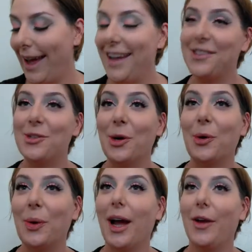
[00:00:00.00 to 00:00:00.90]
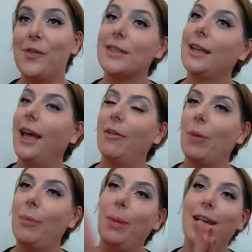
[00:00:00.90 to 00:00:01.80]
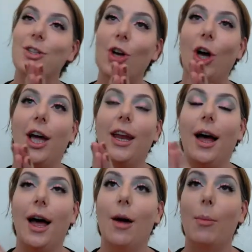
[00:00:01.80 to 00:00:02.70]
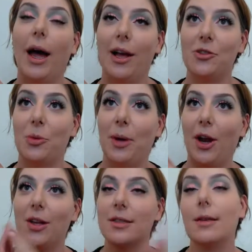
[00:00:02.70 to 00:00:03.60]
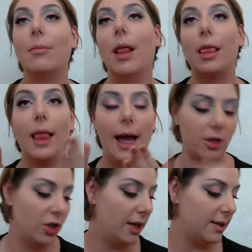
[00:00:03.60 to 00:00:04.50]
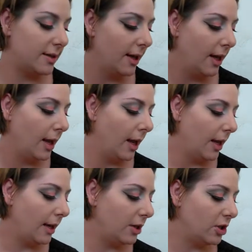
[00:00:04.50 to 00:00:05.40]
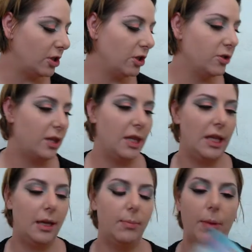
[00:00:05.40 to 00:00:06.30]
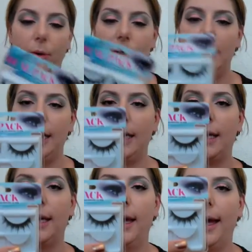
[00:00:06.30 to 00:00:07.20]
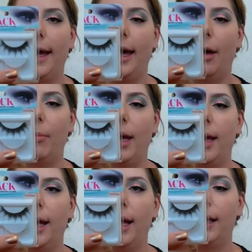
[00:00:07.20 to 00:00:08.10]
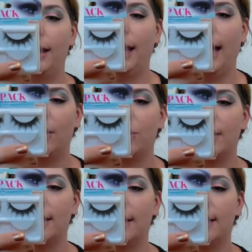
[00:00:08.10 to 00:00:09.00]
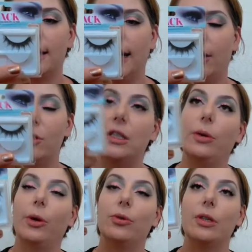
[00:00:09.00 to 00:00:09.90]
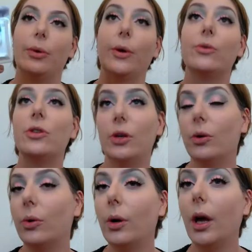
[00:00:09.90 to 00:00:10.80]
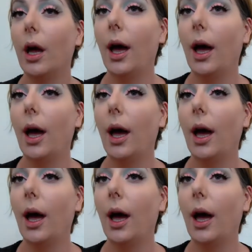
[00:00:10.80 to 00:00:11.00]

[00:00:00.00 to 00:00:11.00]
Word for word: guys, so I obviously have my base on. I also put on some lashes. I just used the Beautique lashes in the style 002.